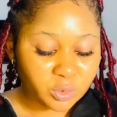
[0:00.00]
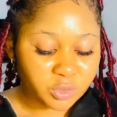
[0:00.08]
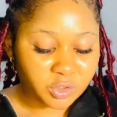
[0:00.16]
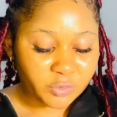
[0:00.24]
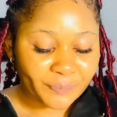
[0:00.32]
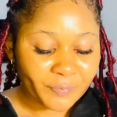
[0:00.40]

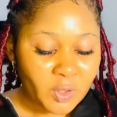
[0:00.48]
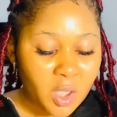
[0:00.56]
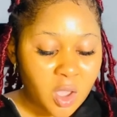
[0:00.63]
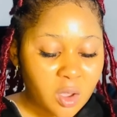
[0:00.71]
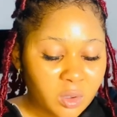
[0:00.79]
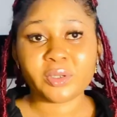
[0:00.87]
Lotion.
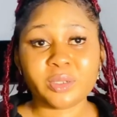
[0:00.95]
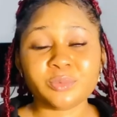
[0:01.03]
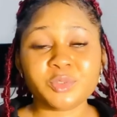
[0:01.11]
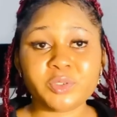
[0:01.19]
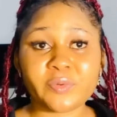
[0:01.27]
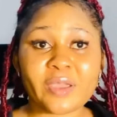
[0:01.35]

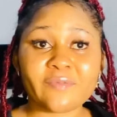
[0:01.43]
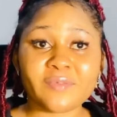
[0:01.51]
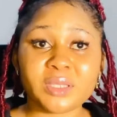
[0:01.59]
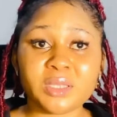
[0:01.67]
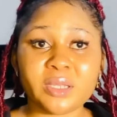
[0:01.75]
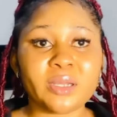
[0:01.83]

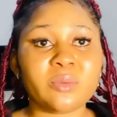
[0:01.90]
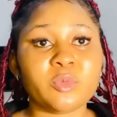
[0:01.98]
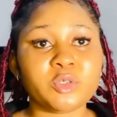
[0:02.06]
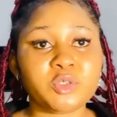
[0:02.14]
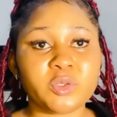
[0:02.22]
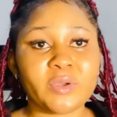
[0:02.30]
CeraVe Daily
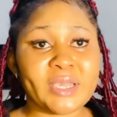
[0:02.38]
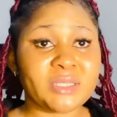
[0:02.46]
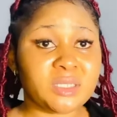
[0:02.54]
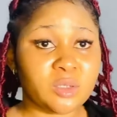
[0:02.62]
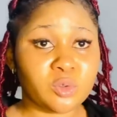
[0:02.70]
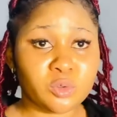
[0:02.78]

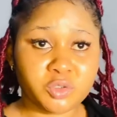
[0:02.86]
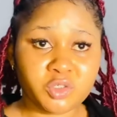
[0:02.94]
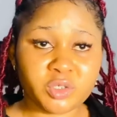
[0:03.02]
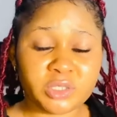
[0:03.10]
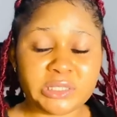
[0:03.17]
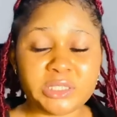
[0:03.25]
Moisturizing
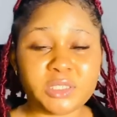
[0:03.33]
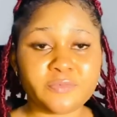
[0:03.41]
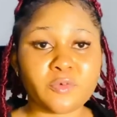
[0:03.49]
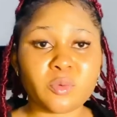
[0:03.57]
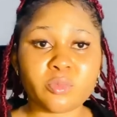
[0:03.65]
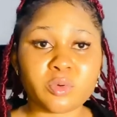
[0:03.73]
Lotion is
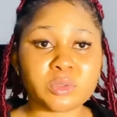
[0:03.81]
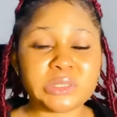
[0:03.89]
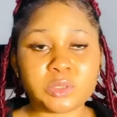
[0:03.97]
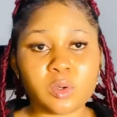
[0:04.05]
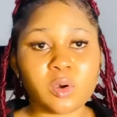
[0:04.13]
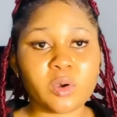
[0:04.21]
for
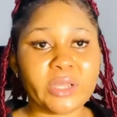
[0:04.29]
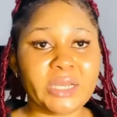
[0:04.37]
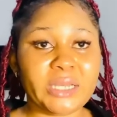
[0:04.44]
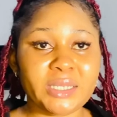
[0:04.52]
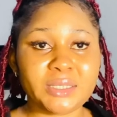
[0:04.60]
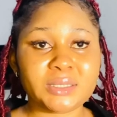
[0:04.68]
both
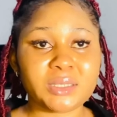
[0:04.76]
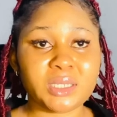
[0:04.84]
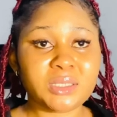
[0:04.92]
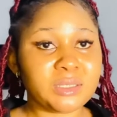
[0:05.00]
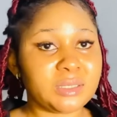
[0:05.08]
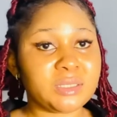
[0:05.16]
oily,
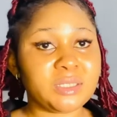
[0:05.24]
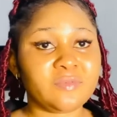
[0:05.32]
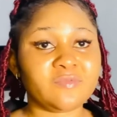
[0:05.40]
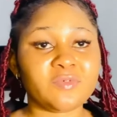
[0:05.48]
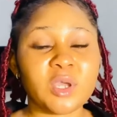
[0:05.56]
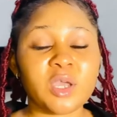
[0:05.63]

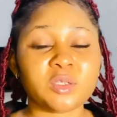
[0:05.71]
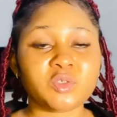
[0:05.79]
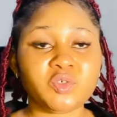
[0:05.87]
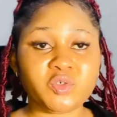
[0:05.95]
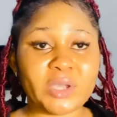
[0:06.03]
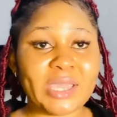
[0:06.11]
sensitive,
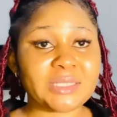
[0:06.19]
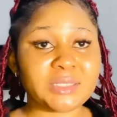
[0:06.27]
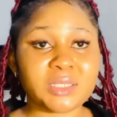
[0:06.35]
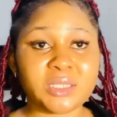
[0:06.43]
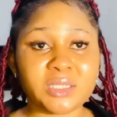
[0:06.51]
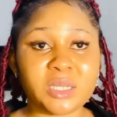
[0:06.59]
dry
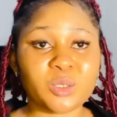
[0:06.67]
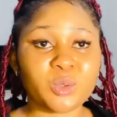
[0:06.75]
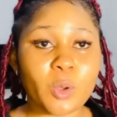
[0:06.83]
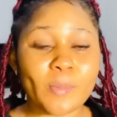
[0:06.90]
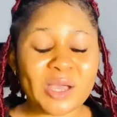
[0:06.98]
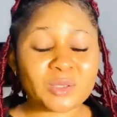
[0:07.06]
skin and
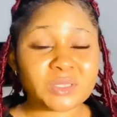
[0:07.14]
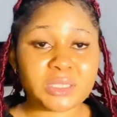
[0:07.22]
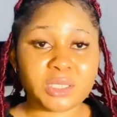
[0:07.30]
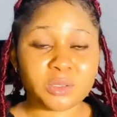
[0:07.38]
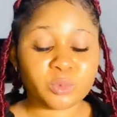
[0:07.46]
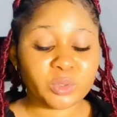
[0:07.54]
normal
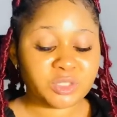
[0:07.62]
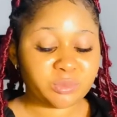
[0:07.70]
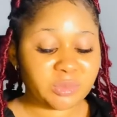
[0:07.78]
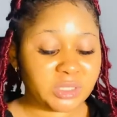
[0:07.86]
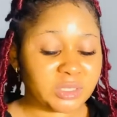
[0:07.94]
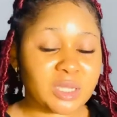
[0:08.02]
skin, which
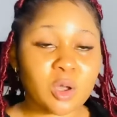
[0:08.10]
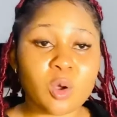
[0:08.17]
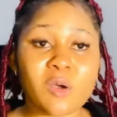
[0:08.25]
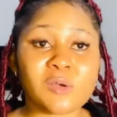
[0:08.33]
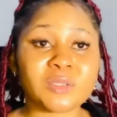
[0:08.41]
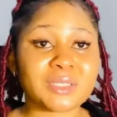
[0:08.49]
means that
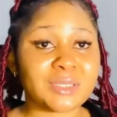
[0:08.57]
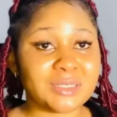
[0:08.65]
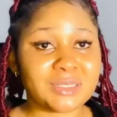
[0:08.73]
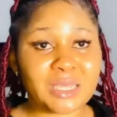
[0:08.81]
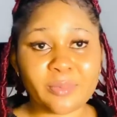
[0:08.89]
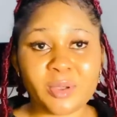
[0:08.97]
all
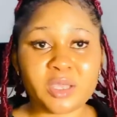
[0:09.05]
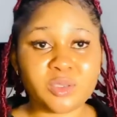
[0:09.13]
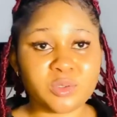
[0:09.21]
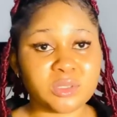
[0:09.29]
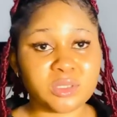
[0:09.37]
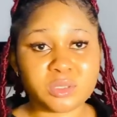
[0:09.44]
skin type can
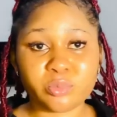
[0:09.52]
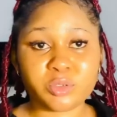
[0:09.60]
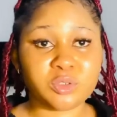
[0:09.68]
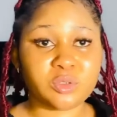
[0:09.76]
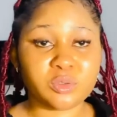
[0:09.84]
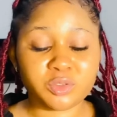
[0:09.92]
use this
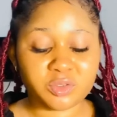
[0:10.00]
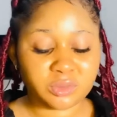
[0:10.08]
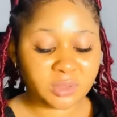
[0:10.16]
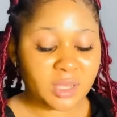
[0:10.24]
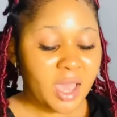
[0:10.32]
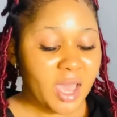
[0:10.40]
body
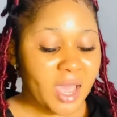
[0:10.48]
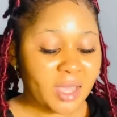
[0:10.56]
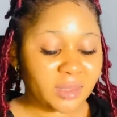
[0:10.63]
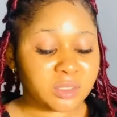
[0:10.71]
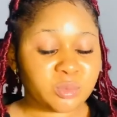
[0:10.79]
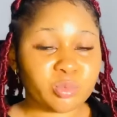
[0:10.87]
lotion.
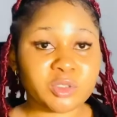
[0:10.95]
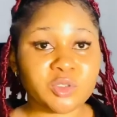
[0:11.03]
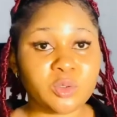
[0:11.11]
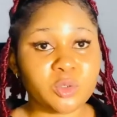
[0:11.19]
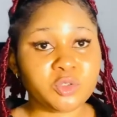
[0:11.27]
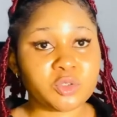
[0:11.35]
And this
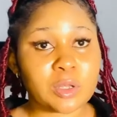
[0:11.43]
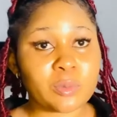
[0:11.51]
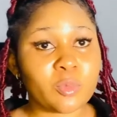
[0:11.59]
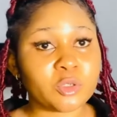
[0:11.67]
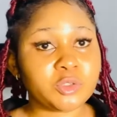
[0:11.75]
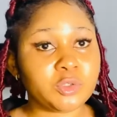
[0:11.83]
body lotion
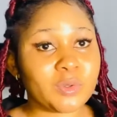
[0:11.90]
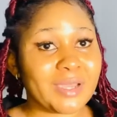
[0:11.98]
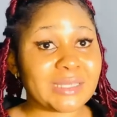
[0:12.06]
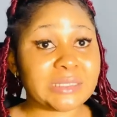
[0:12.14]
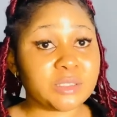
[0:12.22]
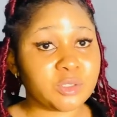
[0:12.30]

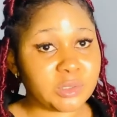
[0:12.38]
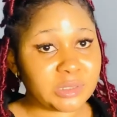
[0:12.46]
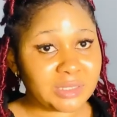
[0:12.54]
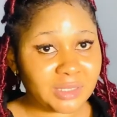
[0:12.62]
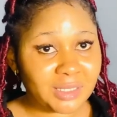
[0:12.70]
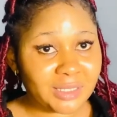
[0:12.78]
moisturizes your
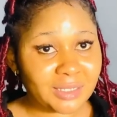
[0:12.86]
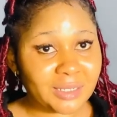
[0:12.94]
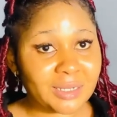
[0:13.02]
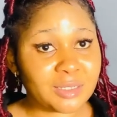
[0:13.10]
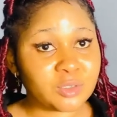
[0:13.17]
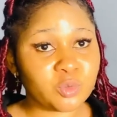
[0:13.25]
skin
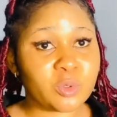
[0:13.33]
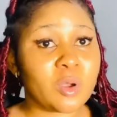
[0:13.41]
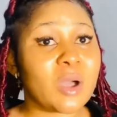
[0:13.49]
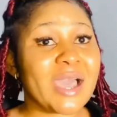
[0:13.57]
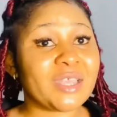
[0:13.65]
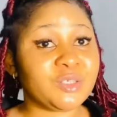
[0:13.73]
and as
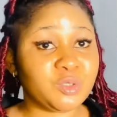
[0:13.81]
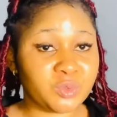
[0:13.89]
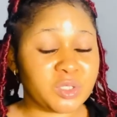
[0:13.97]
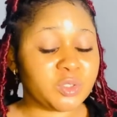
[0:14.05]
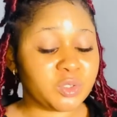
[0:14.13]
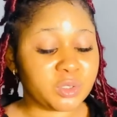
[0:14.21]
well
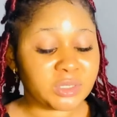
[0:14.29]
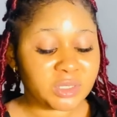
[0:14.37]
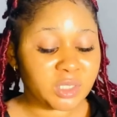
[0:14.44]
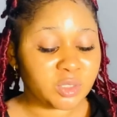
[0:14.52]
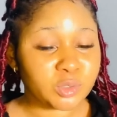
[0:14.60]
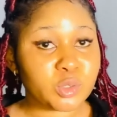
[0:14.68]
hydrates your
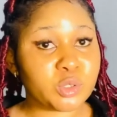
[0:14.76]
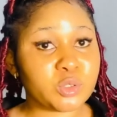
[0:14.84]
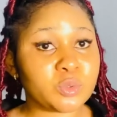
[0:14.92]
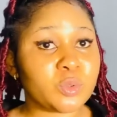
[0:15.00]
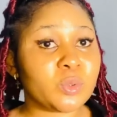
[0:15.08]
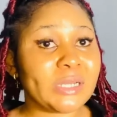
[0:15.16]
skin. So it's
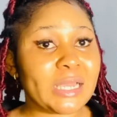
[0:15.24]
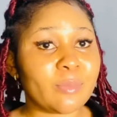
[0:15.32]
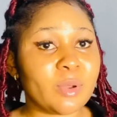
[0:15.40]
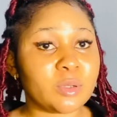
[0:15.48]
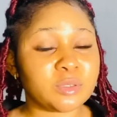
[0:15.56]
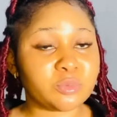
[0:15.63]
not only
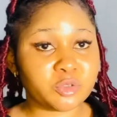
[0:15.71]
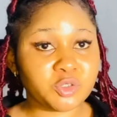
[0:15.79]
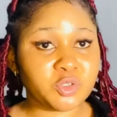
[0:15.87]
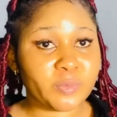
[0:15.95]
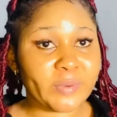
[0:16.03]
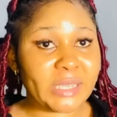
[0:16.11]
about
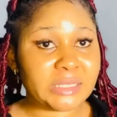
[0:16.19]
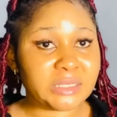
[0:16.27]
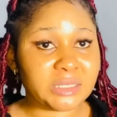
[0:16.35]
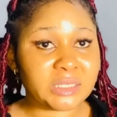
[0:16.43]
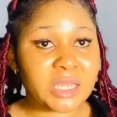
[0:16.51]
moisturizing.